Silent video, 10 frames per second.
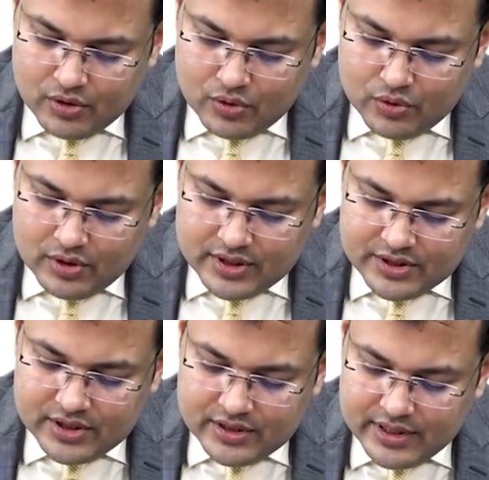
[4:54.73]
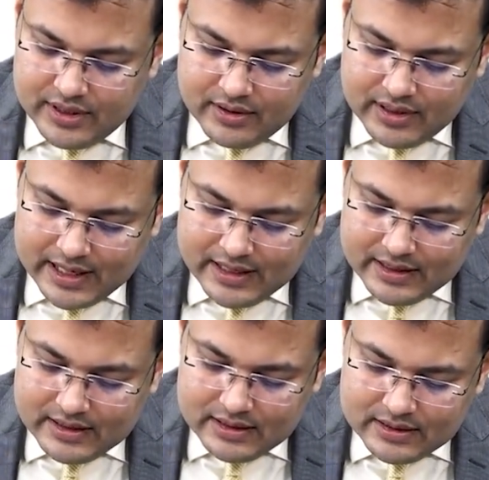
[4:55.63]
Older children and
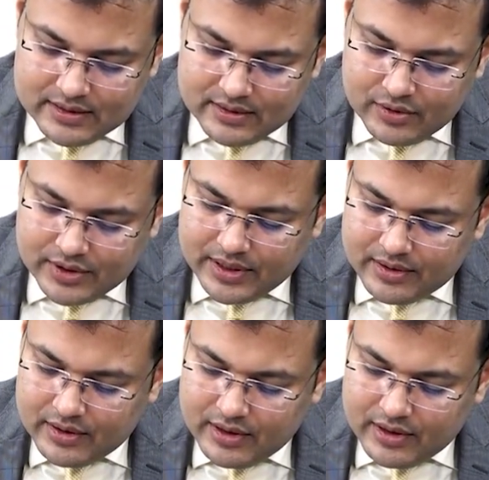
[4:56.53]
adults. Okay.